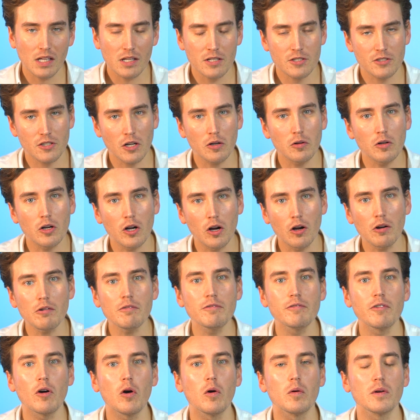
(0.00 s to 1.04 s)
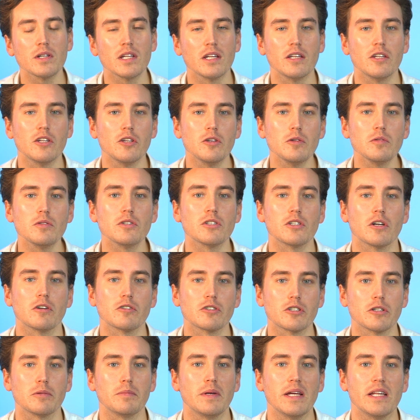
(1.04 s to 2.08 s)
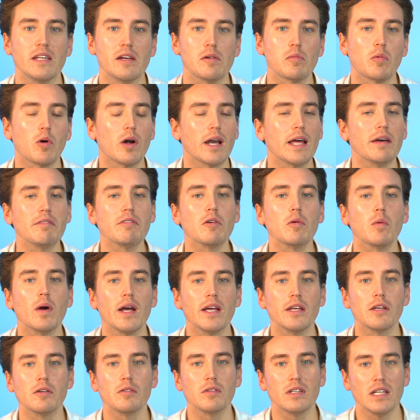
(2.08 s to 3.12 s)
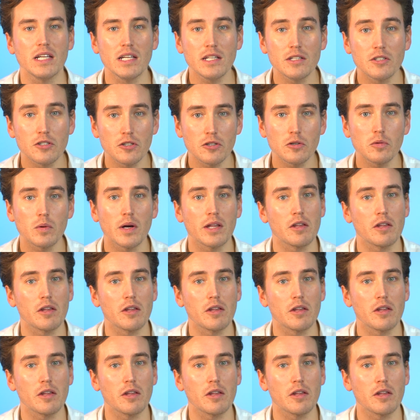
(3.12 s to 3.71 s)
So go forward and use social media in whatever way you need to,